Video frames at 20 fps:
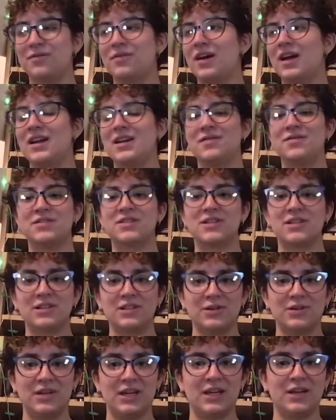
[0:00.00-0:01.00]
kind of
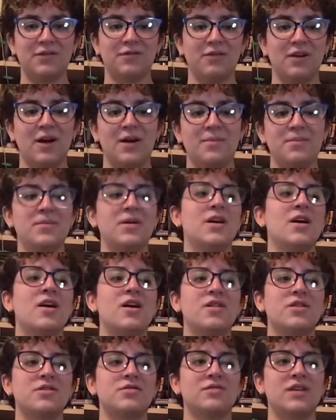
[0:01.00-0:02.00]
secluded from
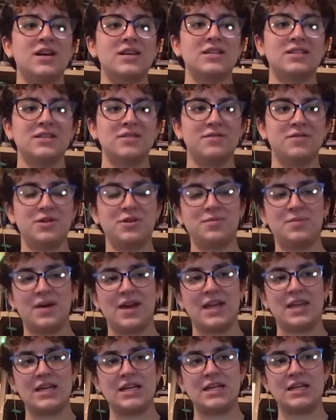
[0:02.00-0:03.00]
the rest of
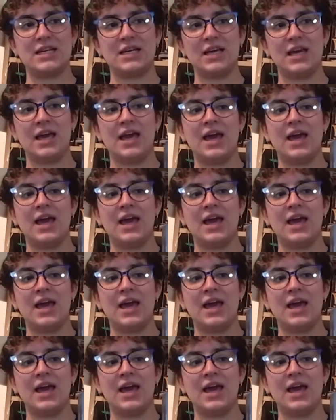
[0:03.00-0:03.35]
humanity.